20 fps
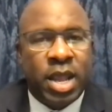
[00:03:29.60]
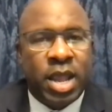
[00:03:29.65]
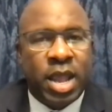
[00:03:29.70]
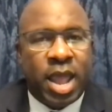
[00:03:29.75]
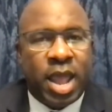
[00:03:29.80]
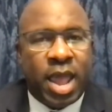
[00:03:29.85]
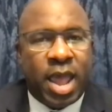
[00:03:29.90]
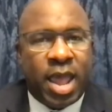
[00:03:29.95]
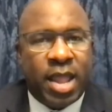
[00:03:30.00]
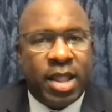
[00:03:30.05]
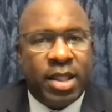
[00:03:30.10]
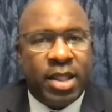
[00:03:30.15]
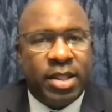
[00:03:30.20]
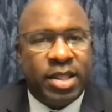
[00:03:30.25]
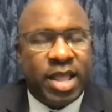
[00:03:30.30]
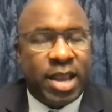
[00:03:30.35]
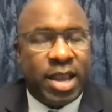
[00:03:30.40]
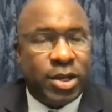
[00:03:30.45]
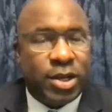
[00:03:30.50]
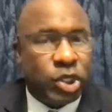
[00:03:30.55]

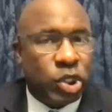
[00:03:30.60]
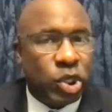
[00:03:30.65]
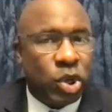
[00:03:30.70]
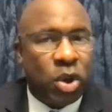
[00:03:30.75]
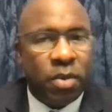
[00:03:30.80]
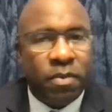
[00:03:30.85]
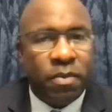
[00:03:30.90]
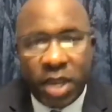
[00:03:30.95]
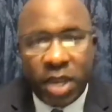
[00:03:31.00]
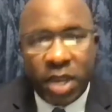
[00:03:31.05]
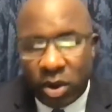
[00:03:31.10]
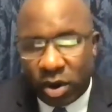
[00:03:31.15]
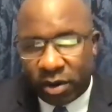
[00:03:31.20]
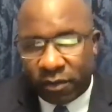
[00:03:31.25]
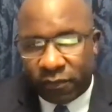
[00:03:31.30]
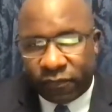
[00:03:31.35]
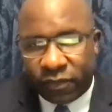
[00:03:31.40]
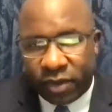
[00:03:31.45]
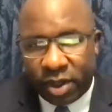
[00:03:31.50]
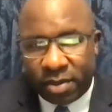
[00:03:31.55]
And they saw me
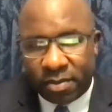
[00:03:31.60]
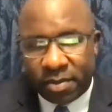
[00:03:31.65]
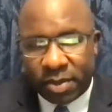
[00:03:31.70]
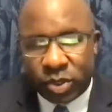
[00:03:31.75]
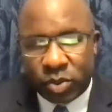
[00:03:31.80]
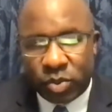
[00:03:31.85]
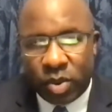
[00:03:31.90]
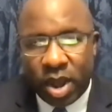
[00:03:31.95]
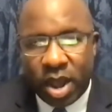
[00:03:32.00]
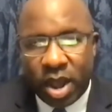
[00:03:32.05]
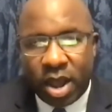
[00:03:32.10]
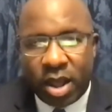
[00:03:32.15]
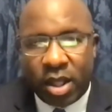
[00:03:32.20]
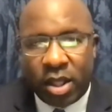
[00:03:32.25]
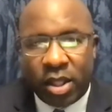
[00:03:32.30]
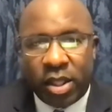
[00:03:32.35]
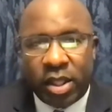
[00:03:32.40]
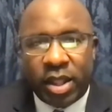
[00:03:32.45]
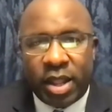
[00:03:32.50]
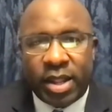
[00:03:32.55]
on film as
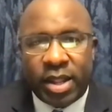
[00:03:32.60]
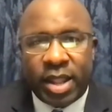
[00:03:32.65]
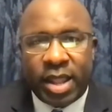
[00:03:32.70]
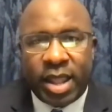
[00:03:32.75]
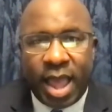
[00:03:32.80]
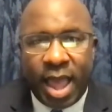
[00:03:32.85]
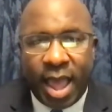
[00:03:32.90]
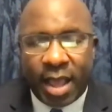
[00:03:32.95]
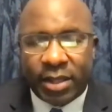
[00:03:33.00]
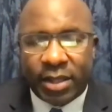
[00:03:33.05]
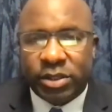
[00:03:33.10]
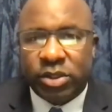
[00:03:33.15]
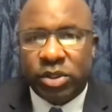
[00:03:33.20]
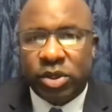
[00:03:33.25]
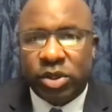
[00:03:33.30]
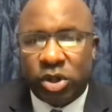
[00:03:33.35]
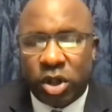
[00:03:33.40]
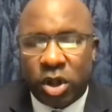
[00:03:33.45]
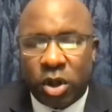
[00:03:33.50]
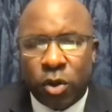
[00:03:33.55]
well. And they asked,
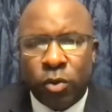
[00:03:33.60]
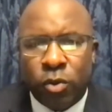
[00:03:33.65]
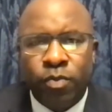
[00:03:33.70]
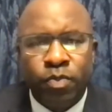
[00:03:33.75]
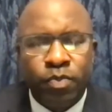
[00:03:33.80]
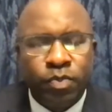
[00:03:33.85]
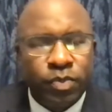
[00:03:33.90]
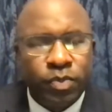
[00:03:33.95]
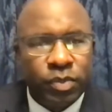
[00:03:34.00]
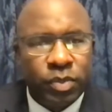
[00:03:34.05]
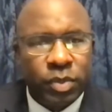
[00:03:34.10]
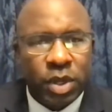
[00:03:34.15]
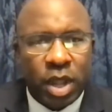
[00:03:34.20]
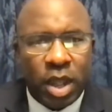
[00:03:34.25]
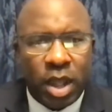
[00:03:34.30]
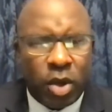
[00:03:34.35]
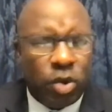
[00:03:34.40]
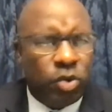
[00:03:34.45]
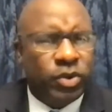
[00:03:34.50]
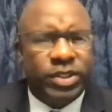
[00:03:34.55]
you know,
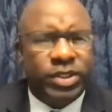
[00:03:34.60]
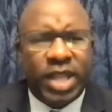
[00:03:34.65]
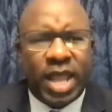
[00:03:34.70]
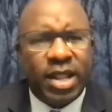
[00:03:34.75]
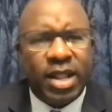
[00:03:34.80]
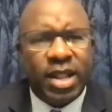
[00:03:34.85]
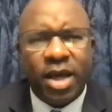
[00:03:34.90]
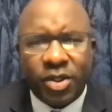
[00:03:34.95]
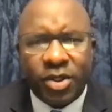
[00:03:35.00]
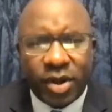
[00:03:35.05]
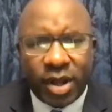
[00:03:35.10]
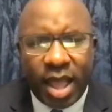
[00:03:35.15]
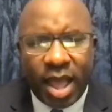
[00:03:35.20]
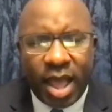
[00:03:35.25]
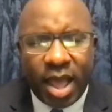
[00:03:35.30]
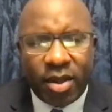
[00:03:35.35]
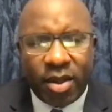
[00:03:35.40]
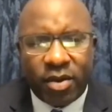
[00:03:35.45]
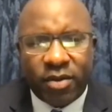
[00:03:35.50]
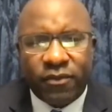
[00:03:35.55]
who's that other
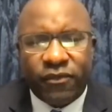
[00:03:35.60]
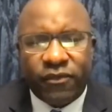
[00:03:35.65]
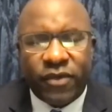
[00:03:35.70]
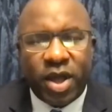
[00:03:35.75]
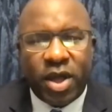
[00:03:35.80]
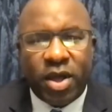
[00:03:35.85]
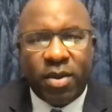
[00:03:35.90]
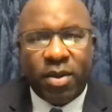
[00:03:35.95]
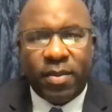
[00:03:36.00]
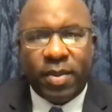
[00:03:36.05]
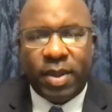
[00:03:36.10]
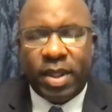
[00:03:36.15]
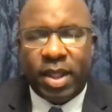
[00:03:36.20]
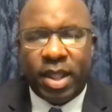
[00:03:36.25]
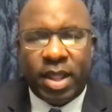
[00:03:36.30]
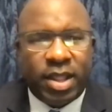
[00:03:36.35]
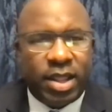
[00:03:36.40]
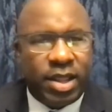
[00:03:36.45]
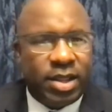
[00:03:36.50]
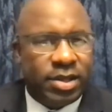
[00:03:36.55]
guy on film?
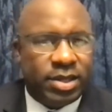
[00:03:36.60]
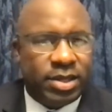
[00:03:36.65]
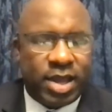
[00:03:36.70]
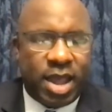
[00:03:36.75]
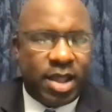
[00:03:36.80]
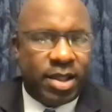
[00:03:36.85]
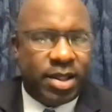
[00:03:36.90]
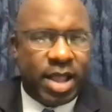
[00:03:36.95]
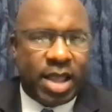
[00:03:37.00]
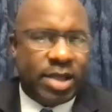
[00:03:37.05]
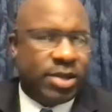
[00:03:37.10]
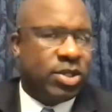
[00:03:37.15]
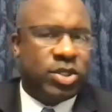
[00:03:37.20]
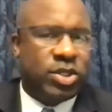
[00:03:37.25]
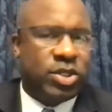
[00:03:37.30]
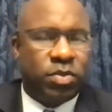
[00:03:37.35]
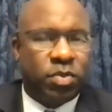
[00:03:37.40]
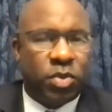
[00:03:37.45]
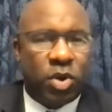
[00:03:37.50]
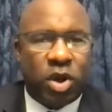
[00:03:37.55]
And he said,
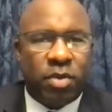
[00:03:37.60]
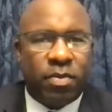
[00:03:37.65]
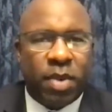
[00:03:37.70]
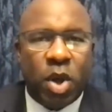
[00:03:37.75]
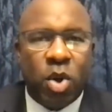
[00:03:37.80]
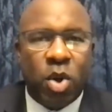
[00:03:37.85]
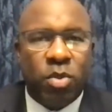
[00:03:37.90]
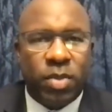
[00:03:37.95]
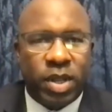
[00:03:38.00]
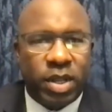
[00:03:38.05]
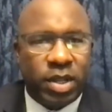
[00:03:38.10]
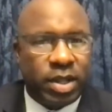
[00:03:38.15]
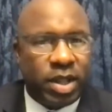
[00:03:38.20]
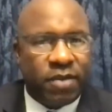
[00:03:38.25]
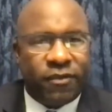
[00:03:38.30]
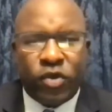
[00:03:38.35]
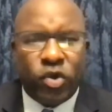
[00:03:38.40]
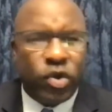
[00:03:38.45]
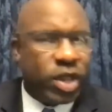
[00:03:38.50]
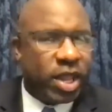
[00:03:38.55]
that's Jamaal Bowman.
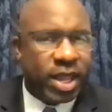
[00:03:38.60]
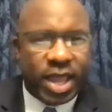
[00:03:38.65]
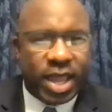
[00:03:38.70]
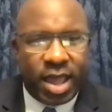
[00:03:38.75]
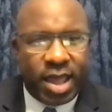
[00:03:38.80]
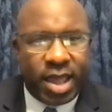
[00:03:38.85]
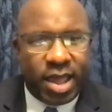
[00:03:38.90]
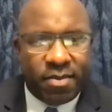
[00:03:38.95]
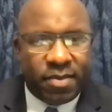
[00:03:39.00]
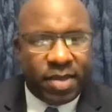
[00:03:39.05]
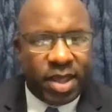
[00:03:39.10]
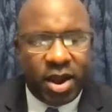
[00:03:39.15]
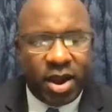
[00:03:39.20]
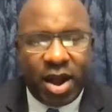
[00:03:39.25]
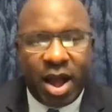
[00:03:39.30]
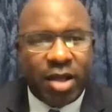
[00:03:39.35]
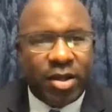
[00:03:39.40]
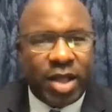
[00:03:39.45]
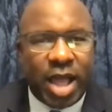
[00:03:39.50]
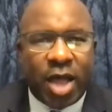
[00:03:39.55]
If you can get him here,
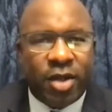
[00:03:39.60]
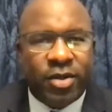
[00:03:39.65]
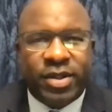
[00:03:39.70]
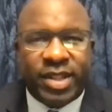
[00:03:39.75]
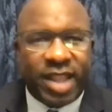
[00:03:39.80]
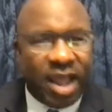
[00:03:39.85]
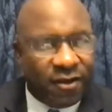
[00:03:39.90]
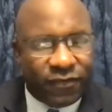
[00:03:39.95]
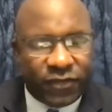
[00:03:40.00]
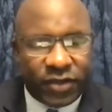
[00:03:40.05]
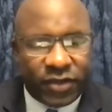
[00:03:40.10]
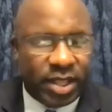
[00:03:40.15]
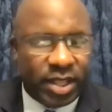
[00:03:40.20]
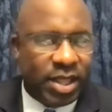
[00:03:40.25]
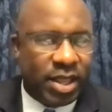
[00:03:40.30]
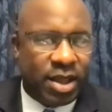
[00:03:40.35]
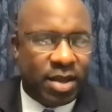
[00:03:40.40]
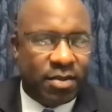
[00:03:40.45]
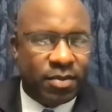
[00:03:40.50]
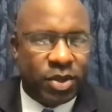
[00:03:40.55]
I'll
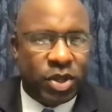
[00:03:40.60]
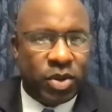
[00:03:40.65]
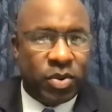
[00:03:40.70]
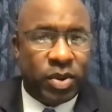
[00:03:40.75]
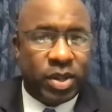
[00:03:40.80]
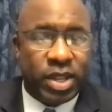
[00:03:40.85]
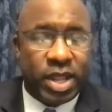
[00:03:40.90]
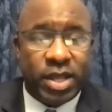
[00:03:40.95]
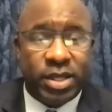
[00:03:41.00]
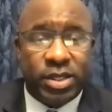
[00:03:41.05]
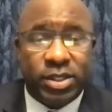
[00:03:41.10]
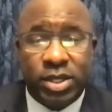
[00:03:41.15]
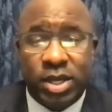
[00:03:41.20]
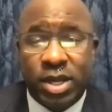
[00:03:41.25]
definitely come to UNH.